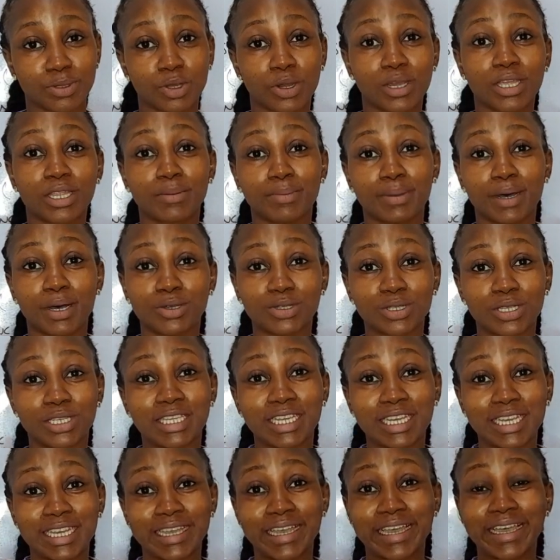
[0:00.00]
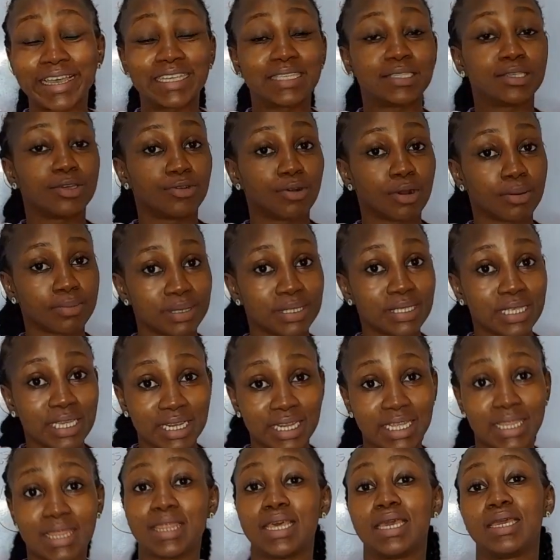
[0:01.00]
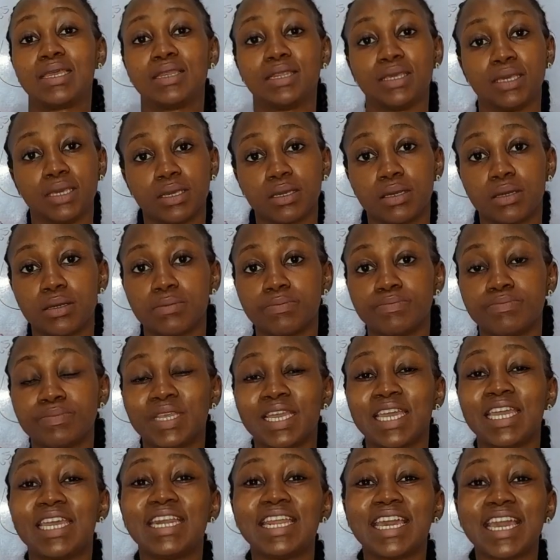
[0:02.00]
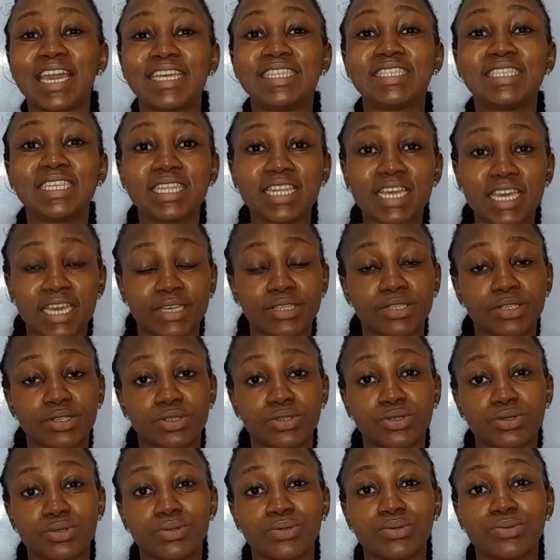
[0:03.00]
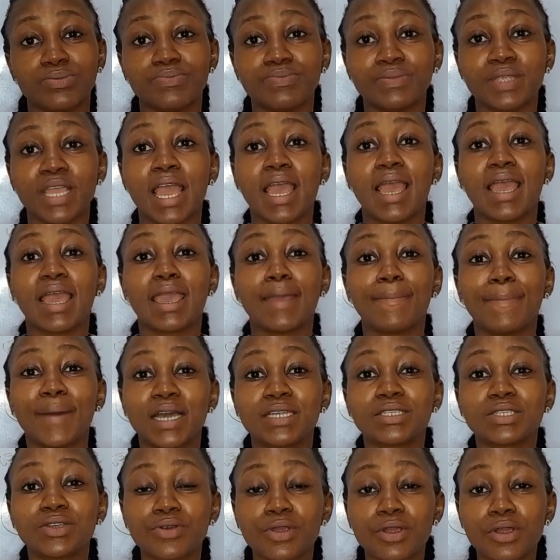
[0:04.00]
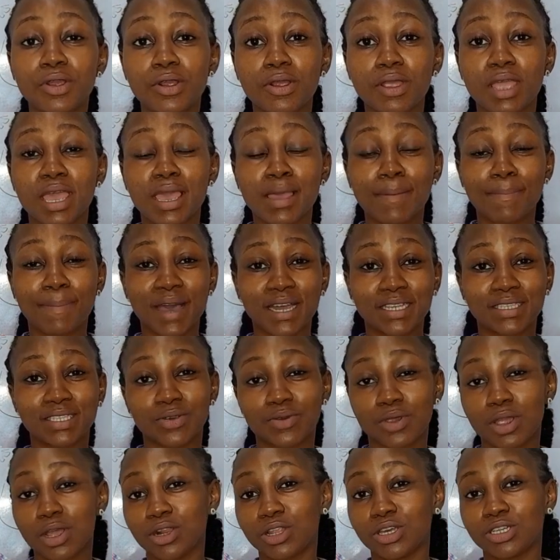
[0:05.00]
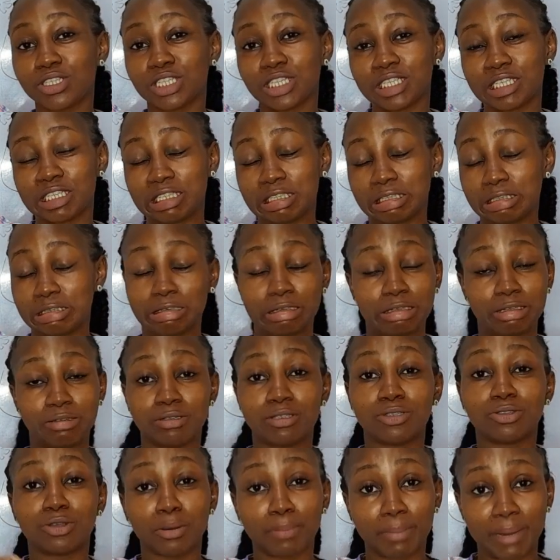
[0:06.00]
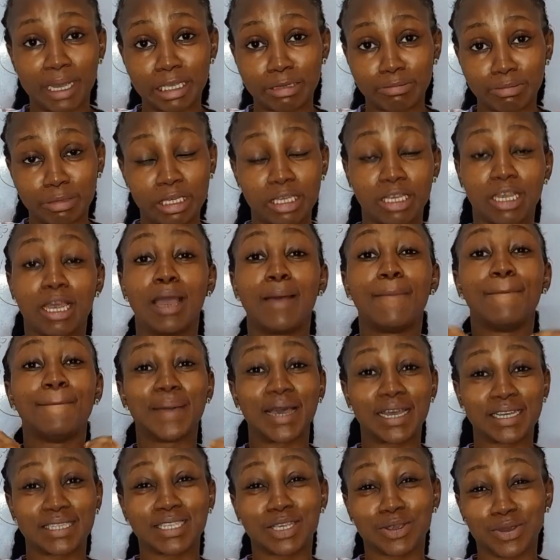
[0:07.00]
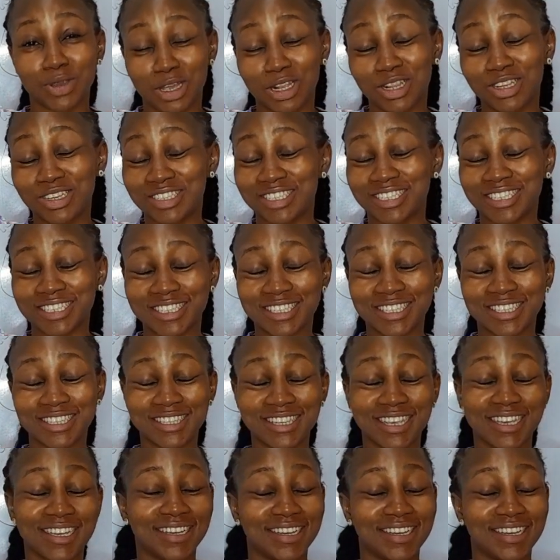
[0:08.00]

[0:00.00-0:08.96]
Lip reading: talking about today is the gram staining technique. In 1882, a bacteriologist, don't mind me, bacteriologist,